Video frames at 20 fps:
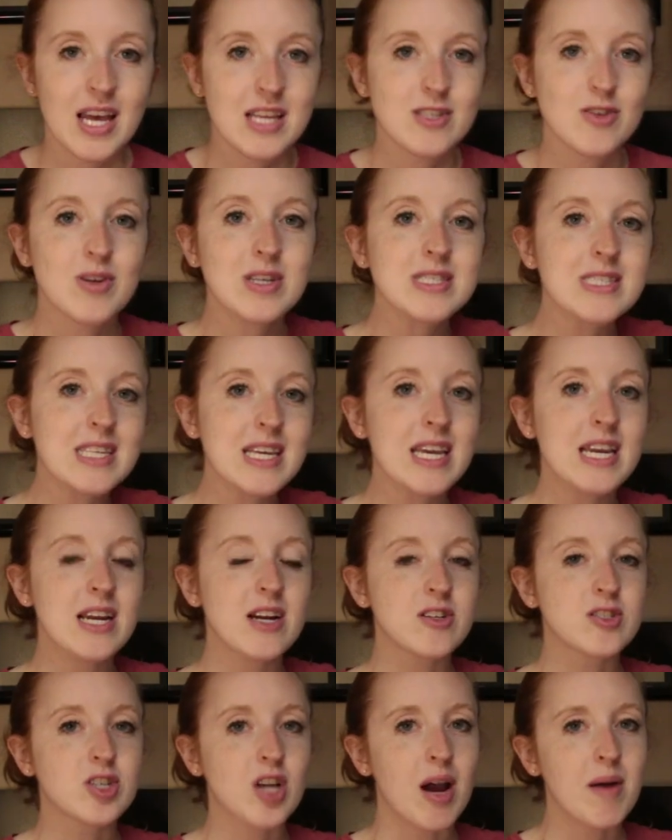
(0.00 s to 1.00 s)
As you can see
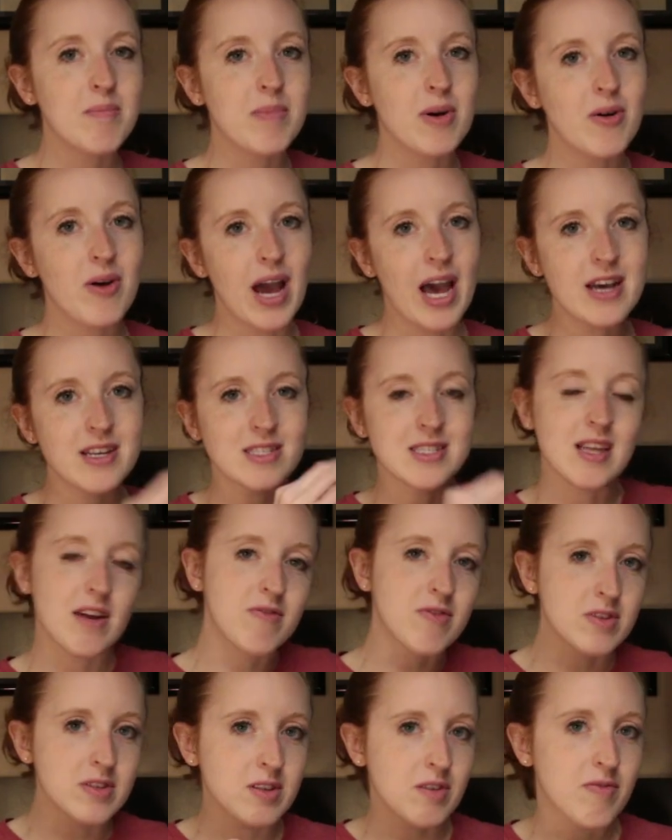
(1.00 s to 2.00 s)
here, Jambo has
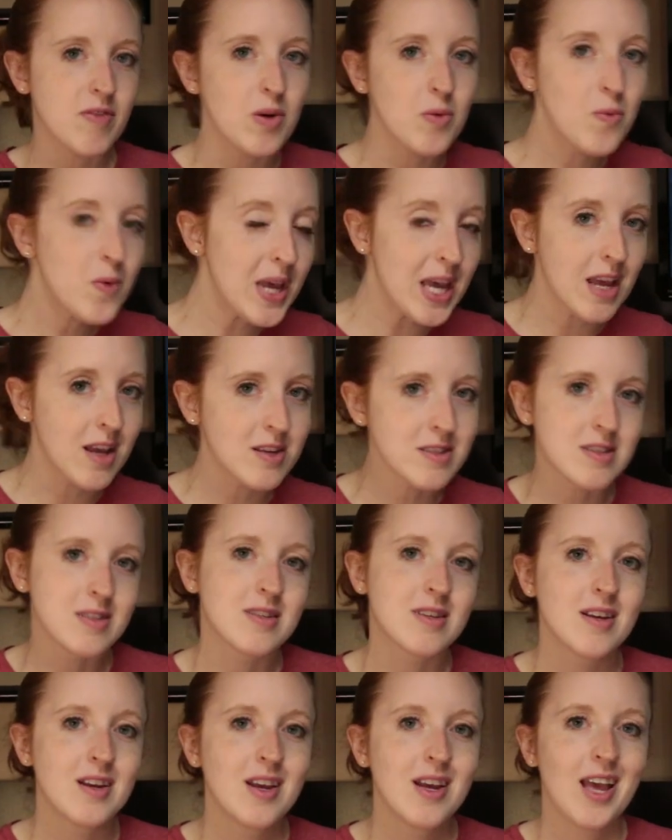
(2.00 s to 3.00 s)
several different
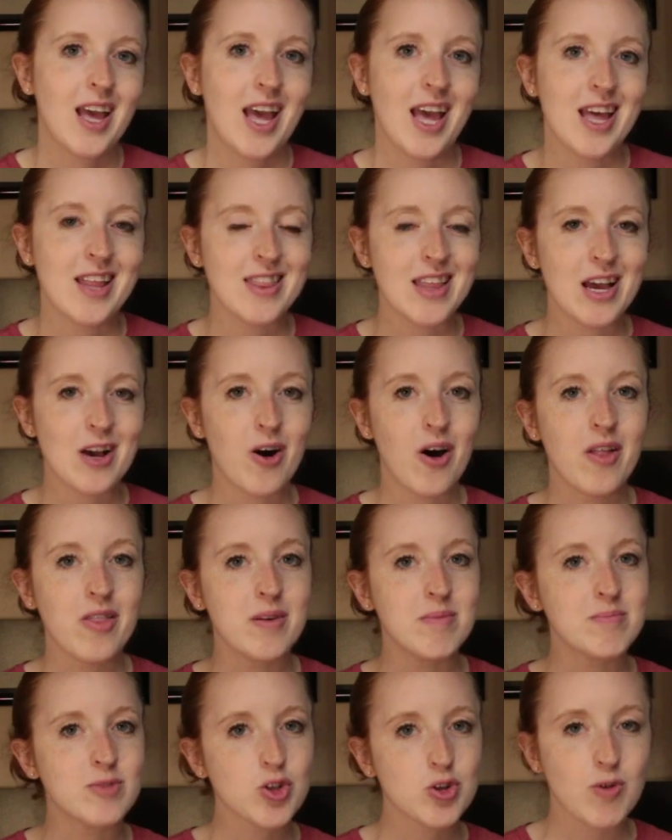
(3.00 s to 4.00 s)
wings, and they call
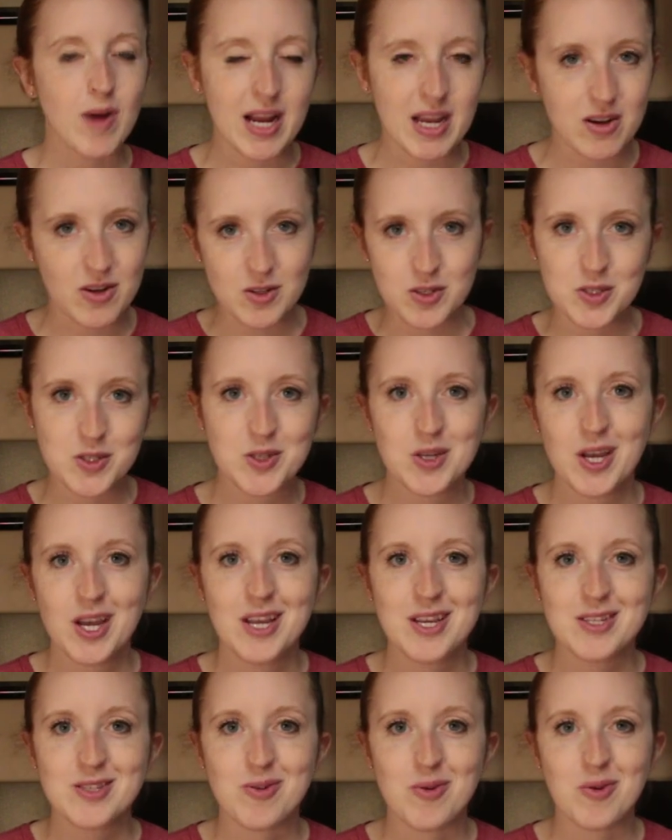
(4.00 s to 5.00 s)
them trails.
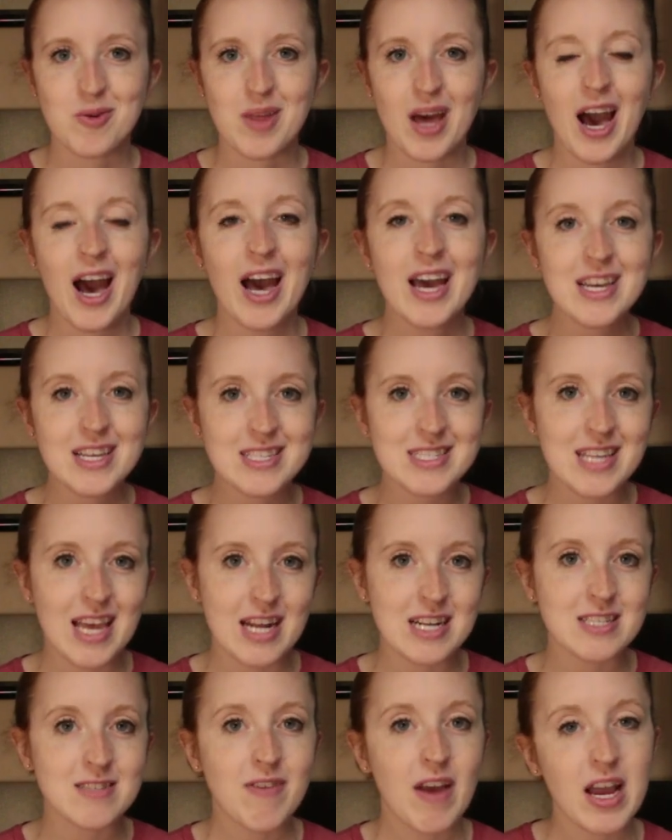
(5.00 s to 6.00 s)
So the highest
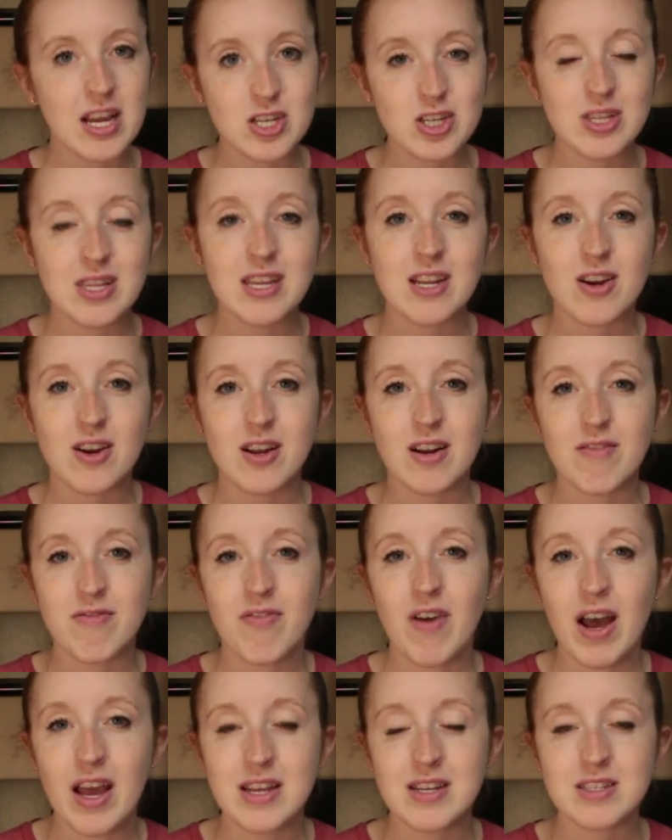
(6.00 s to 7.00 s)
satisfaction that you're going to
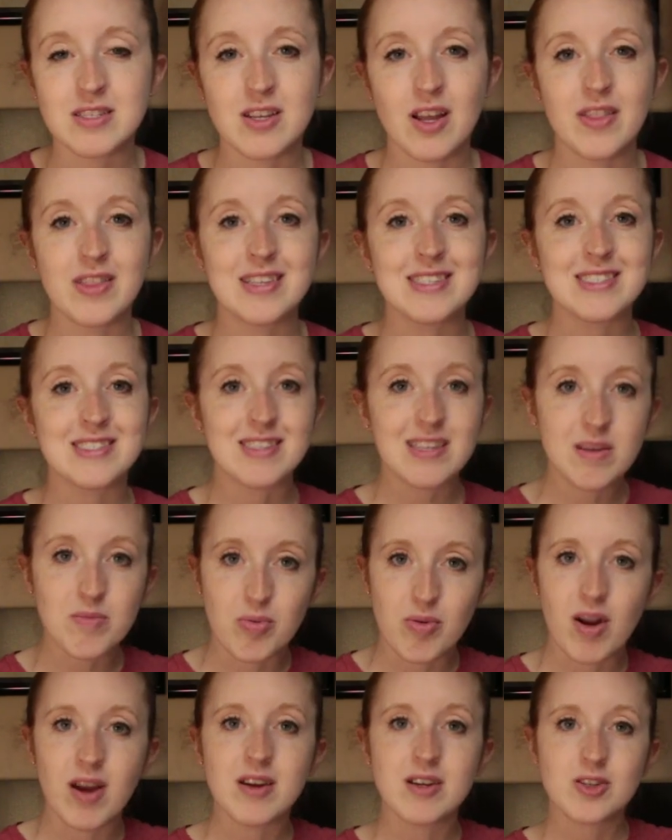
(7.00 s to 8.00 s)
find is on the
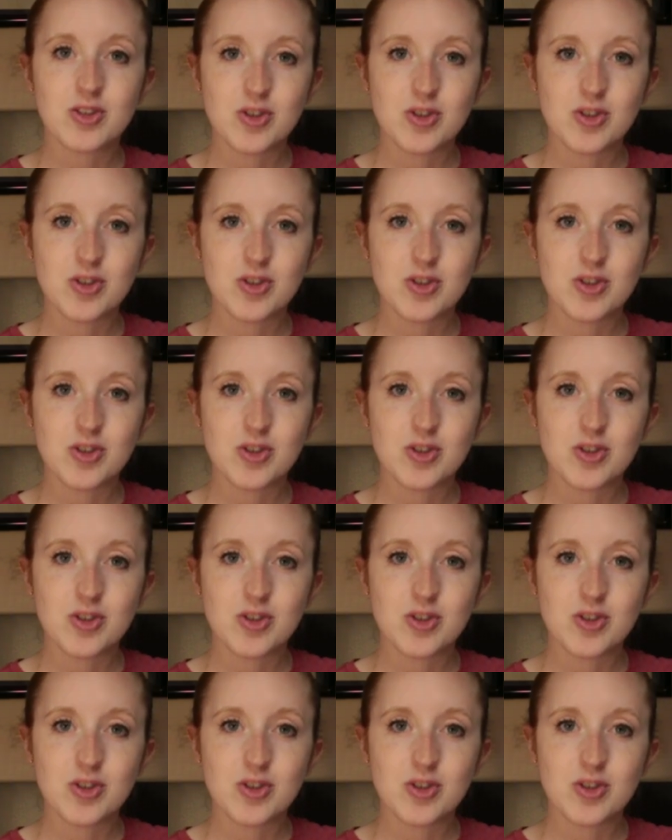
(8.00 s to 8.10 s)
zebra